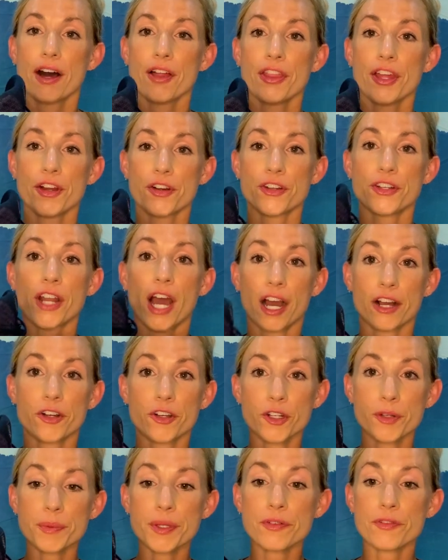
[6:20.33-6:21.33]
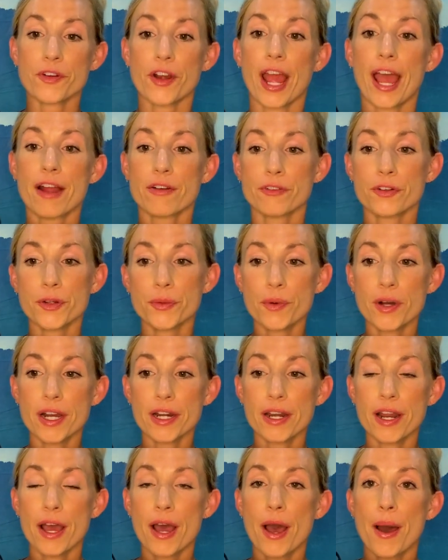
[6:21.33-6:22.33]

They are not going to be for everyone,